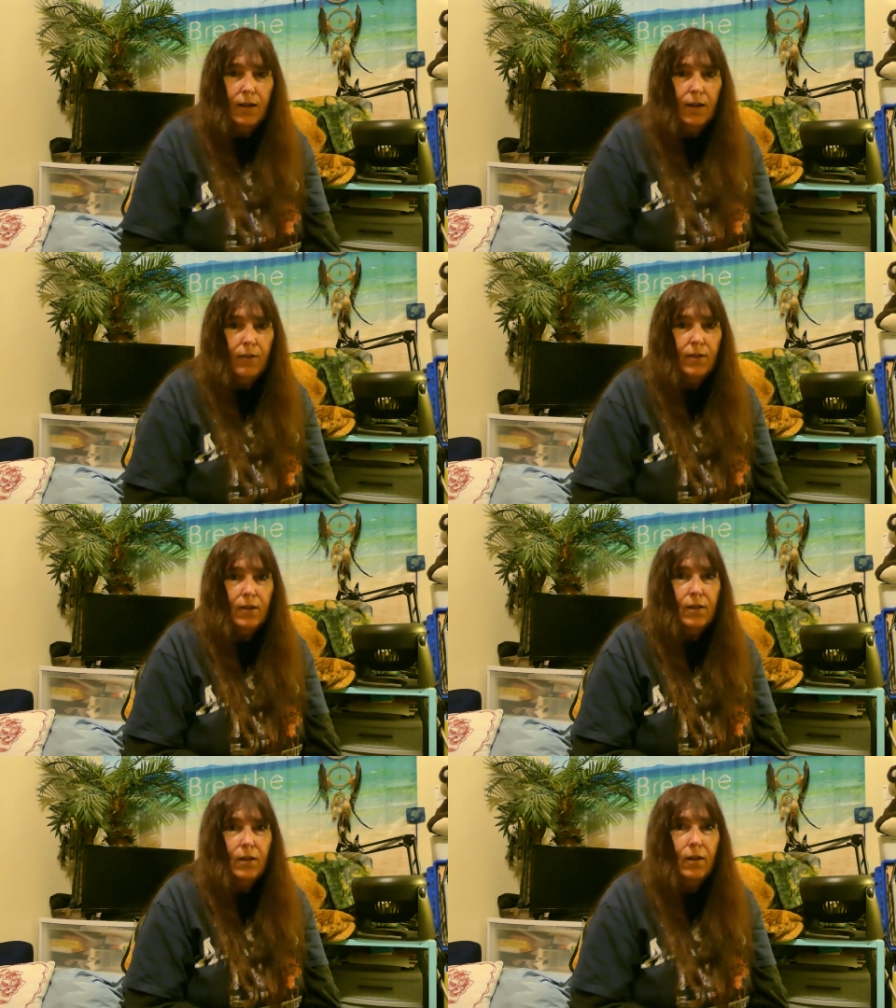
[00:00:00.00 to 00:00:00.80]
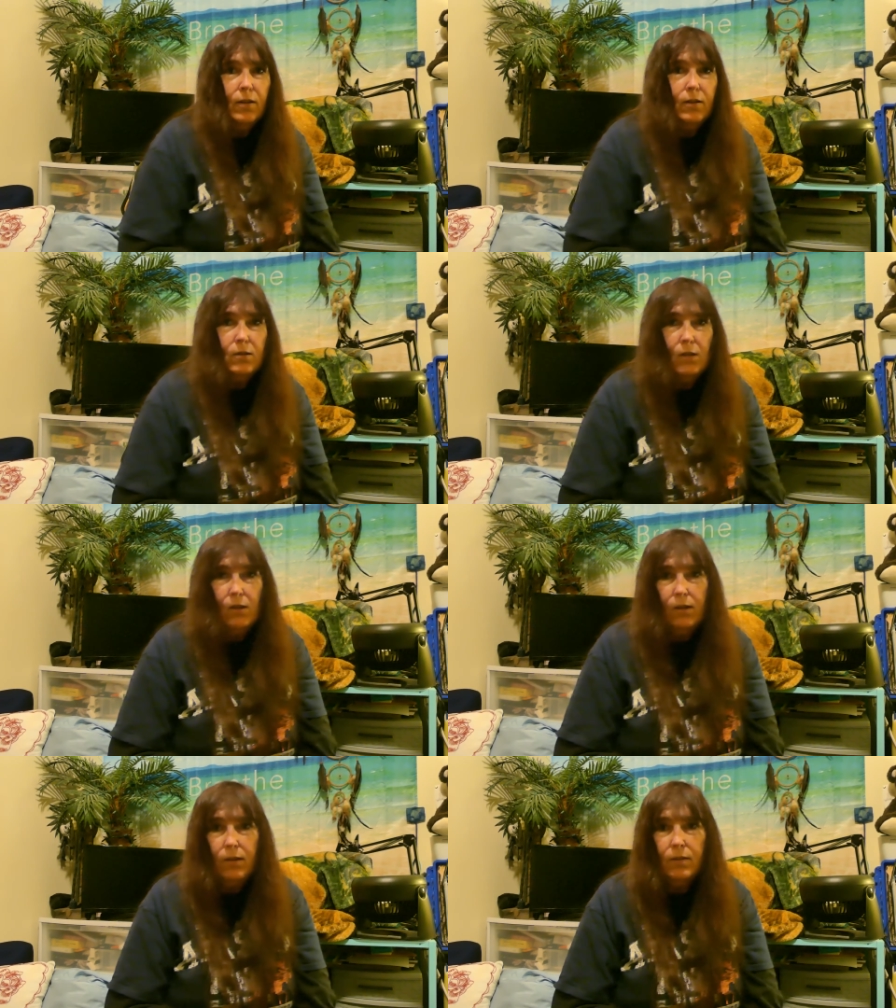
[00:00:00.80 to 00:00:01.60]
out there, or you
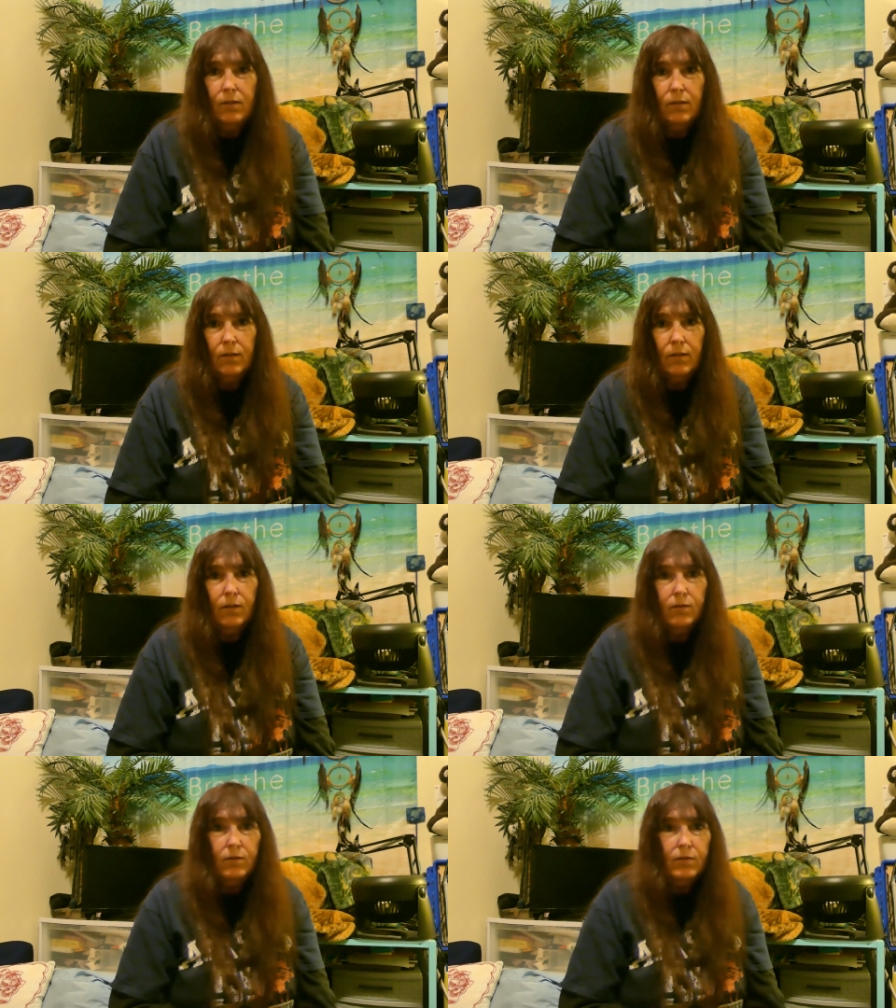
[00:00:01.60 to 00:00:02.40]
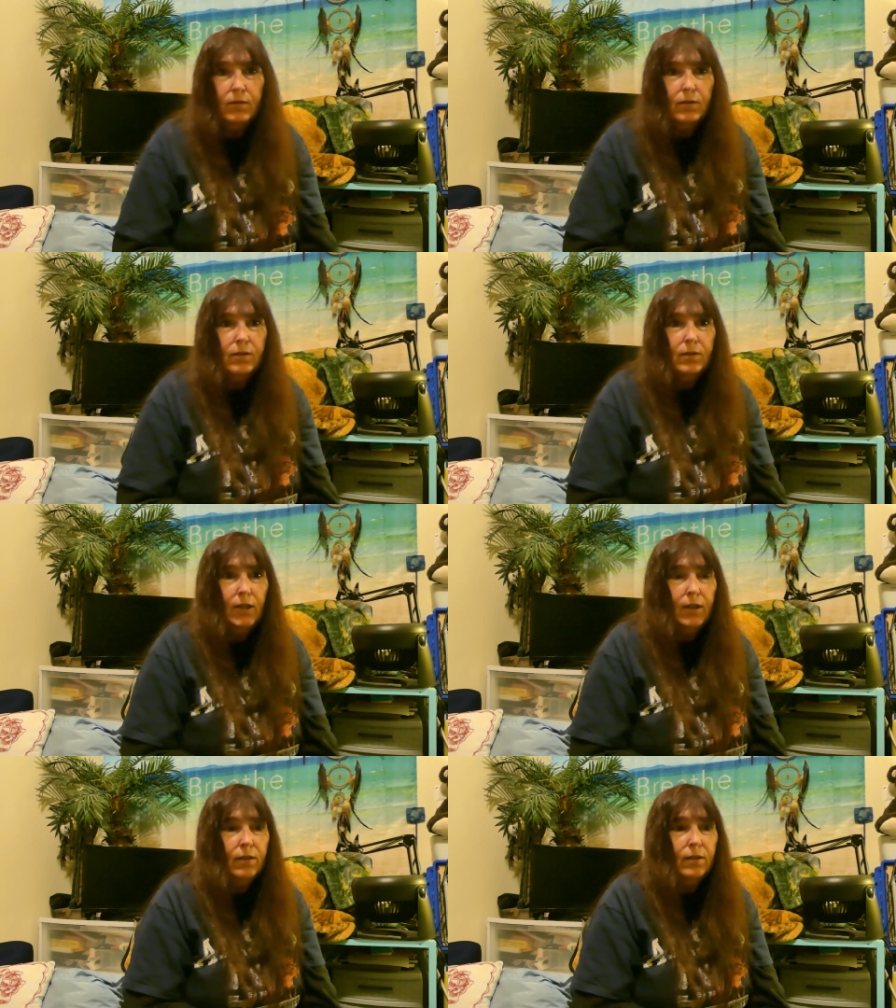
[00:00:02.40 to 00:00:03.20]
can, you know, take
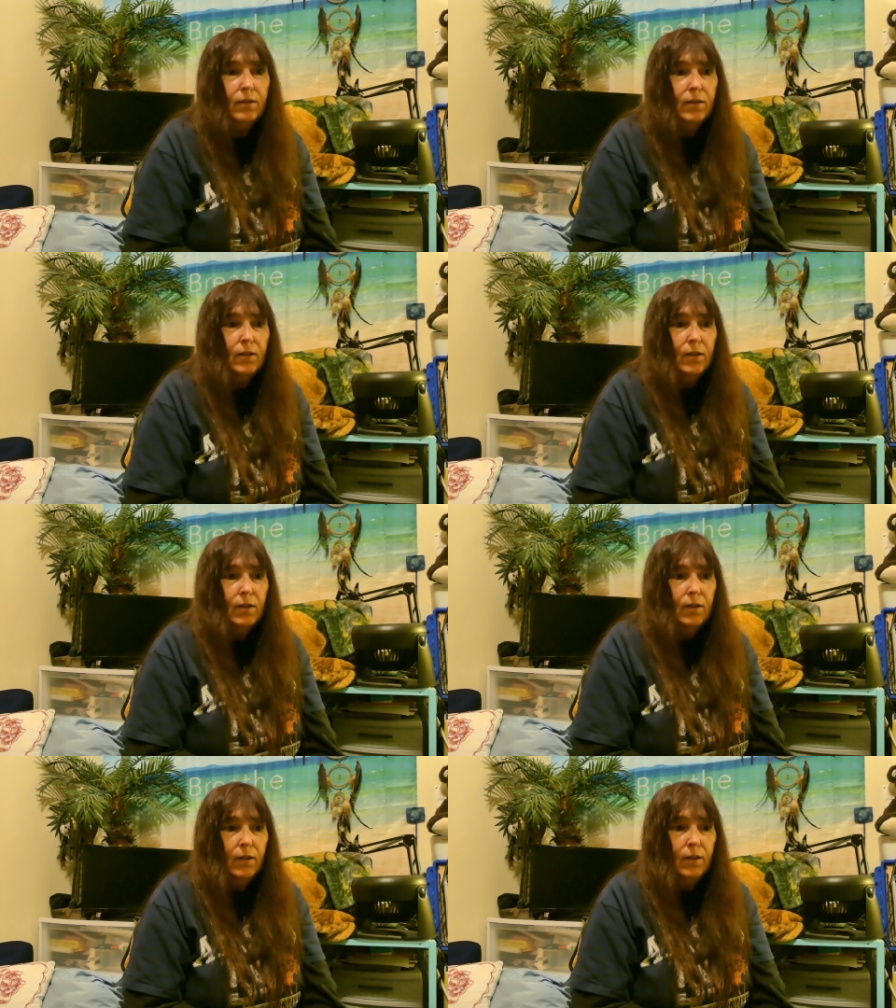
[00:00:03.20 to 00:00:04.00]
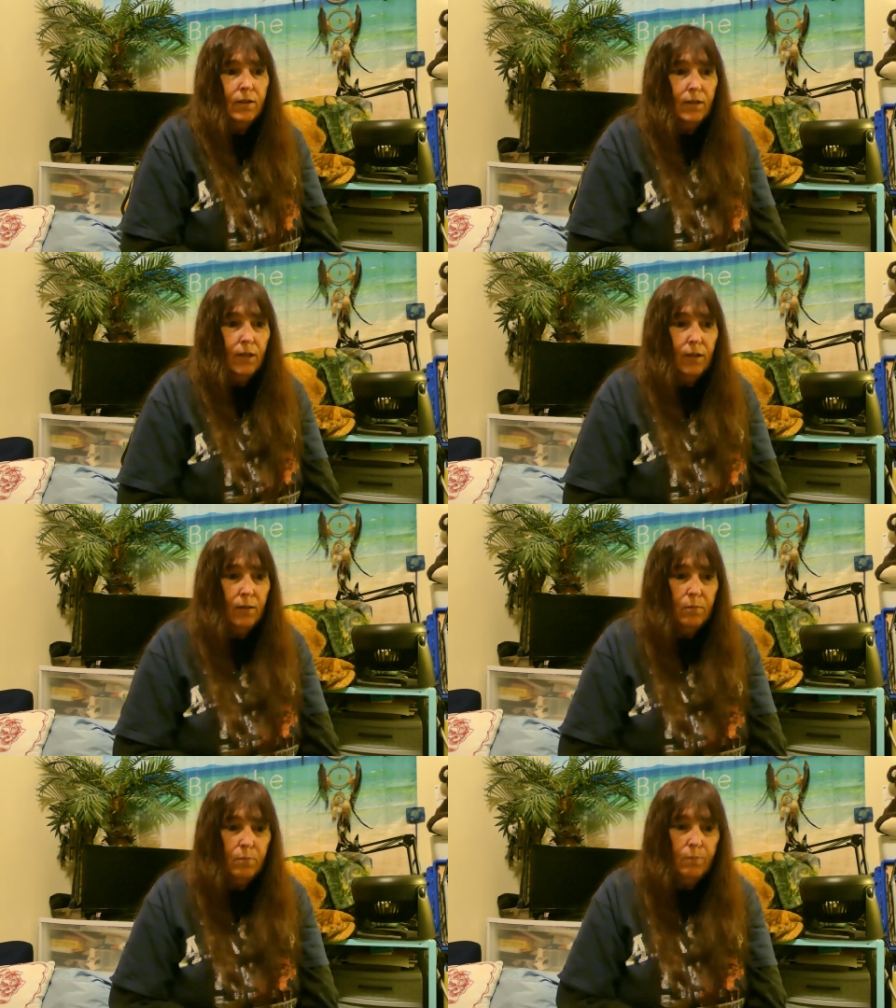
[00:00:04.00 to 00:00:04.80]
a take
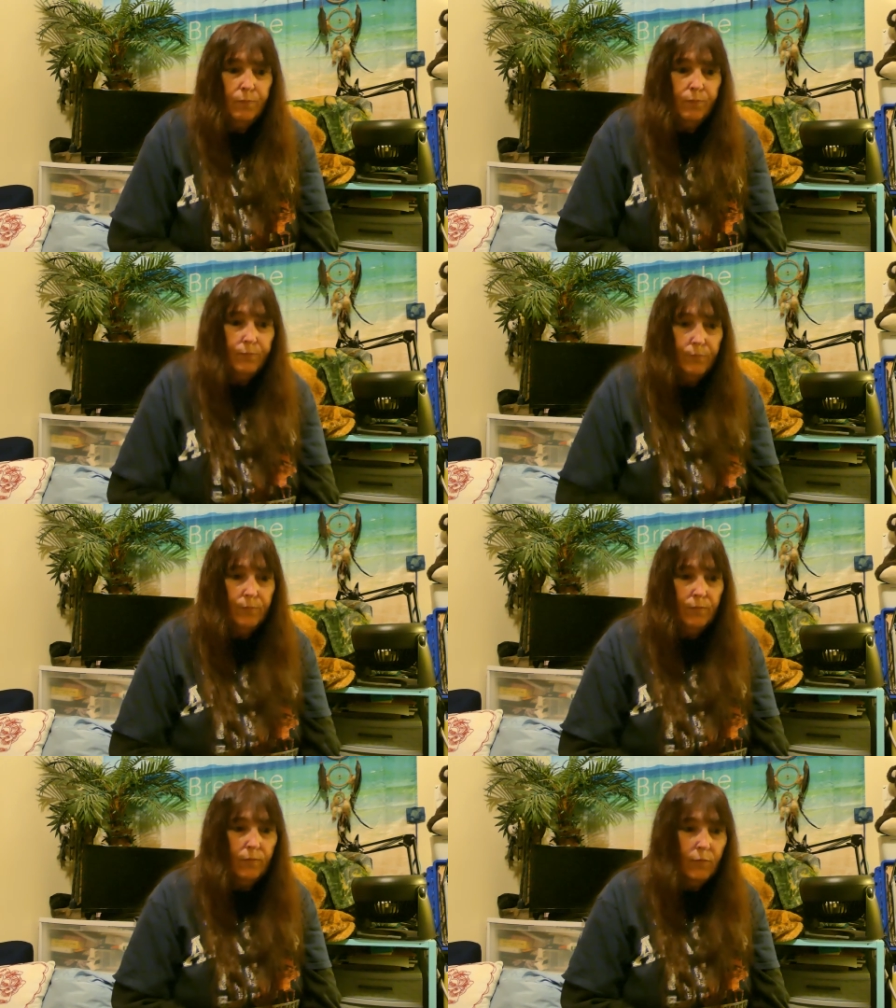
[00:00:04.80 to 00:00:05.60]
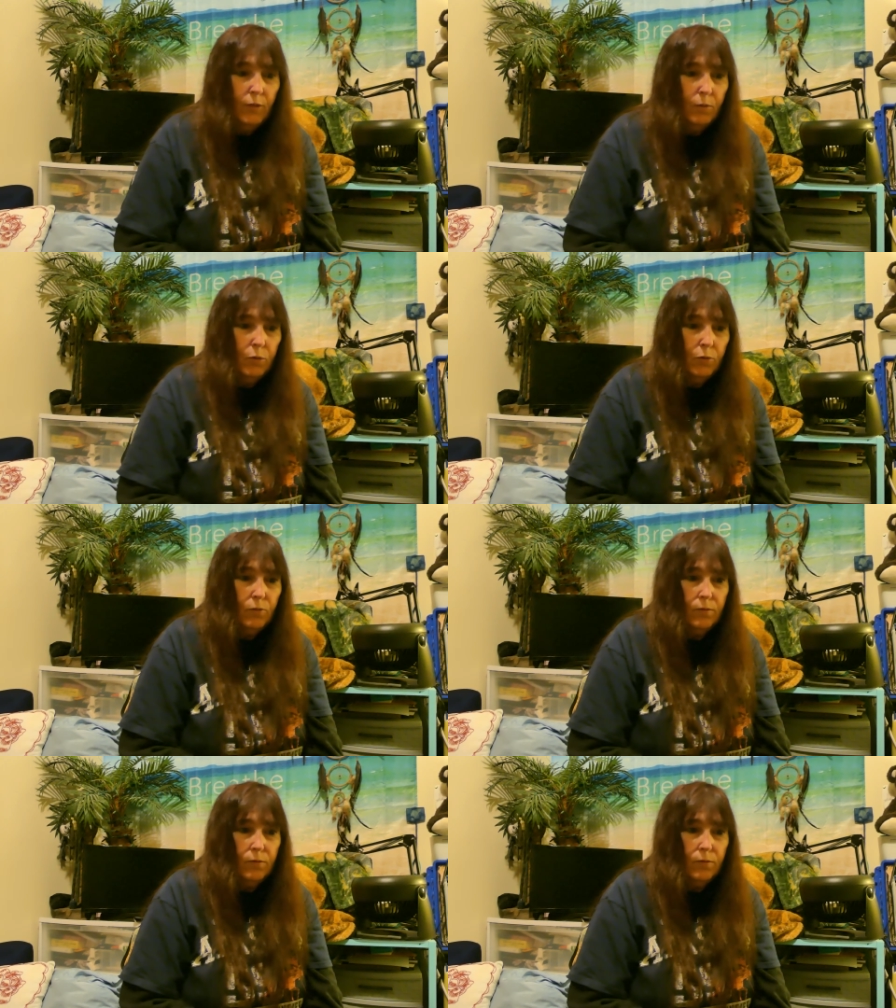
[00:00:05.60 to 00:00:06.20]
a, a boat